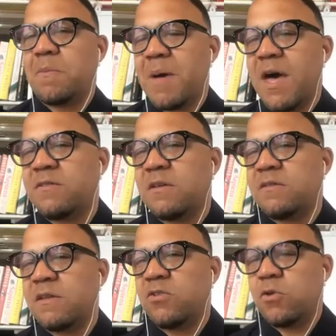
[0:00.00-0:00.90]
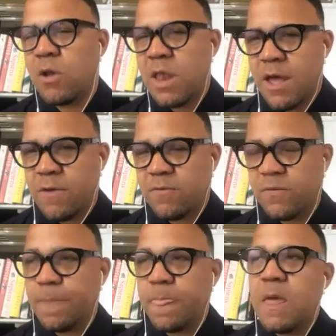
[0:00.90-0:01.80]
deposits into your
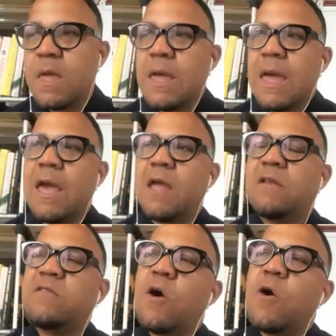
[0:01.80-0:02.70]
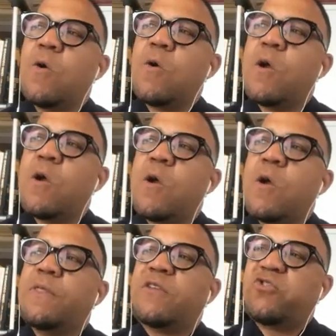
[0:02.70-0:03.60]
life. And so
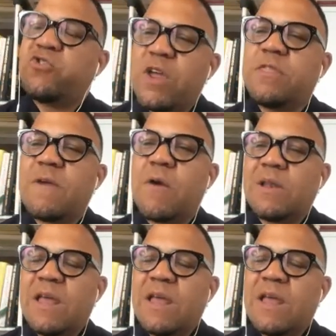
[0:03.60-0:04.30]
the strength of our